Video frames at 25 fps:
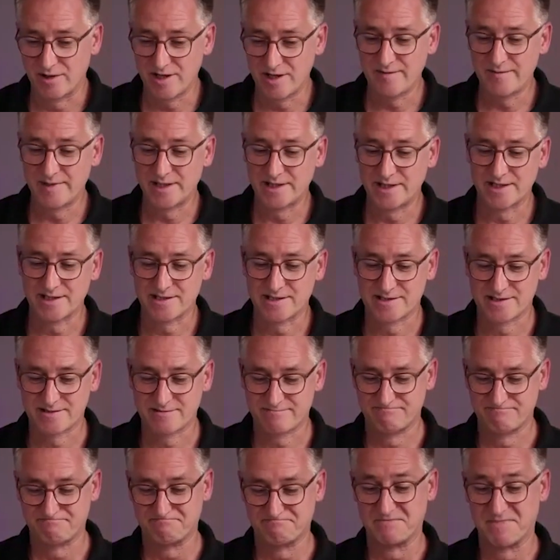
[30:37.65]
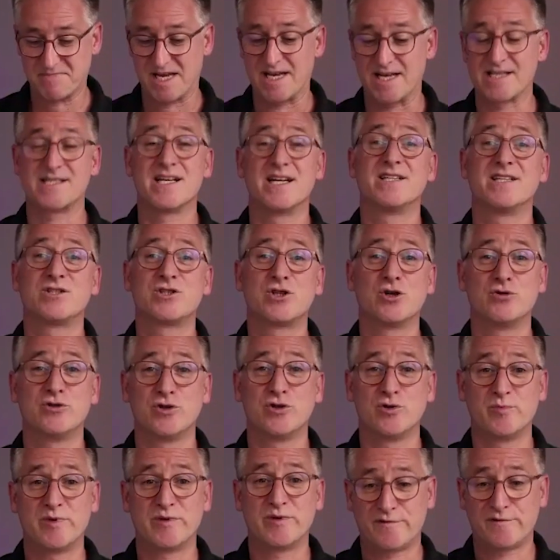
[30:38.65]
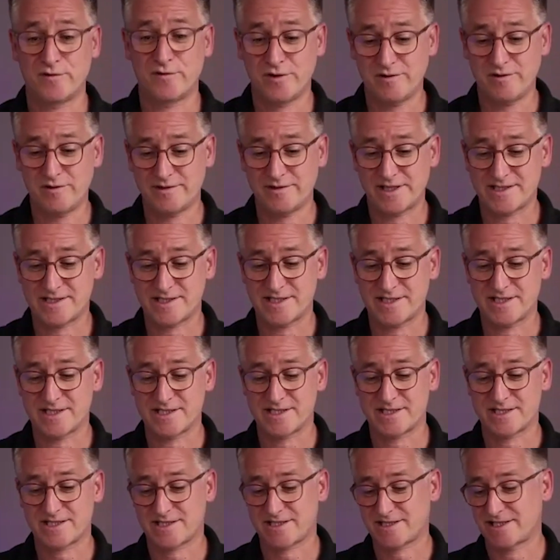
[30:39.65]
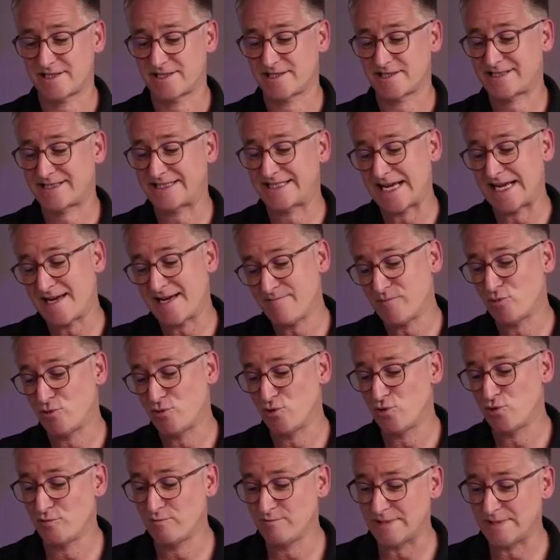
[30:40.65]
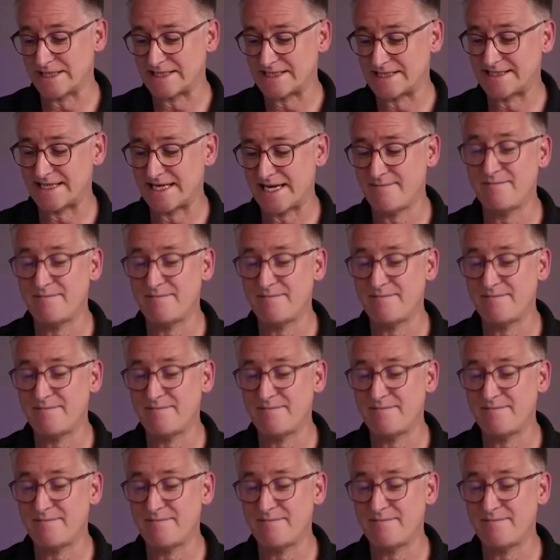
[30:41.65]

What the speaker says: I mean, that's, as I showed you before, this is the same room, the same